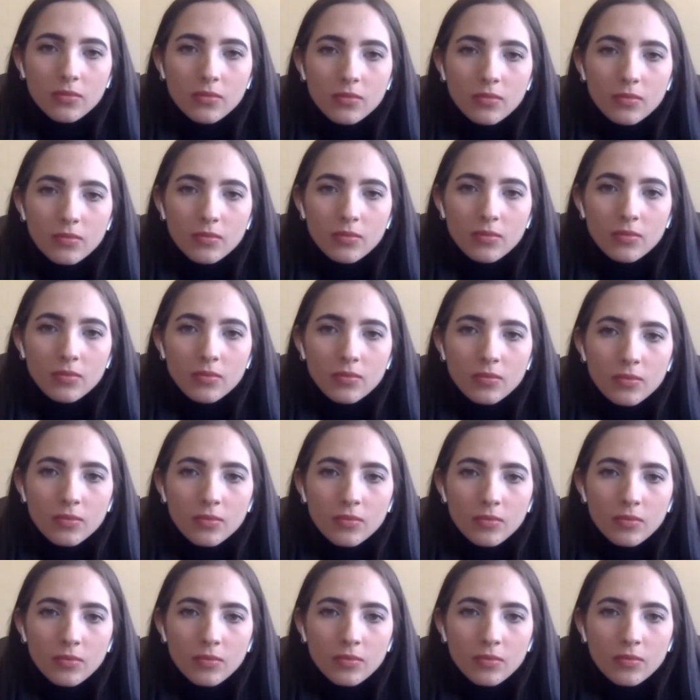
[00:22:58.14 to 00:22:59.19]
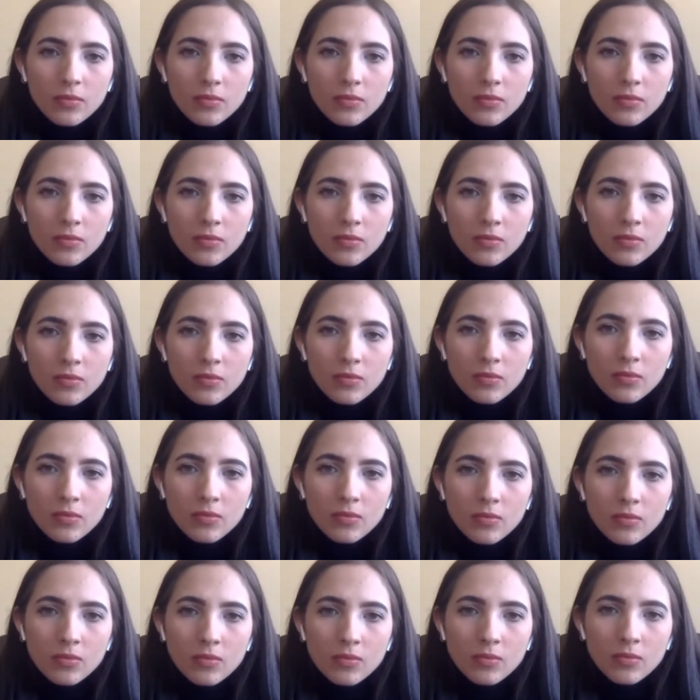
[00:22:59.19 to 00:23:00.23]

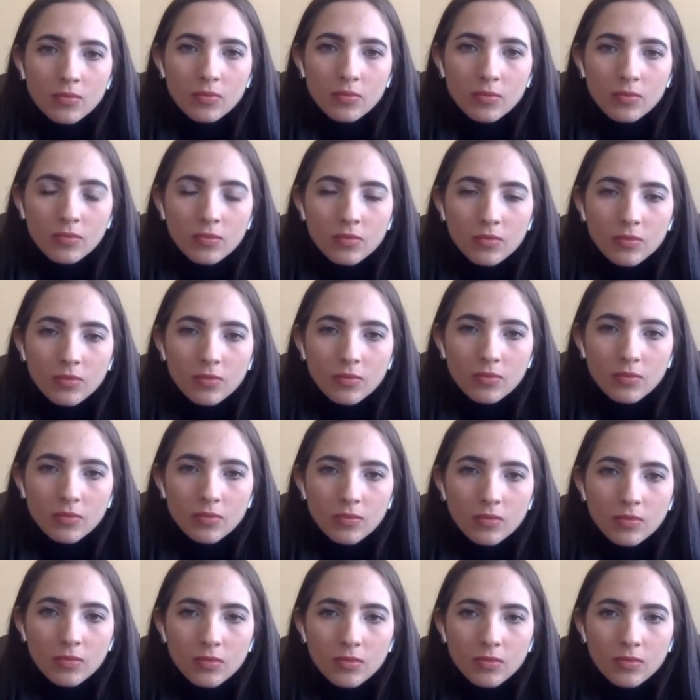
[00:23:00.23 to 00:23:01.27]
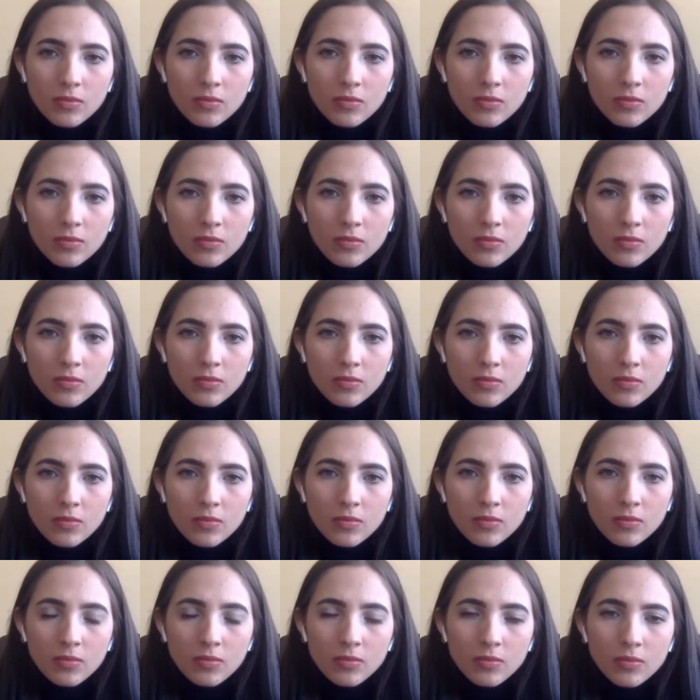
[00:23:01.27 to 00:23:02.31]

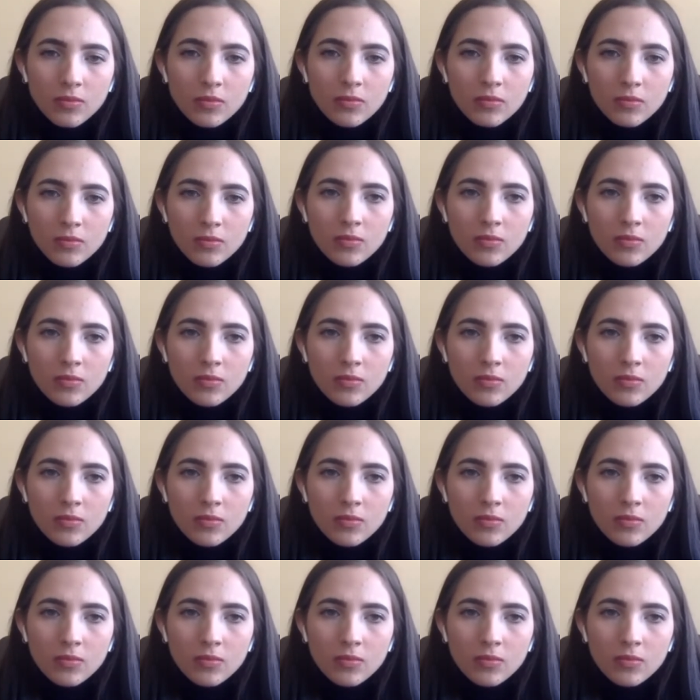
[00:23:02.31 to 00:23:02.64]
This person isn't speaking.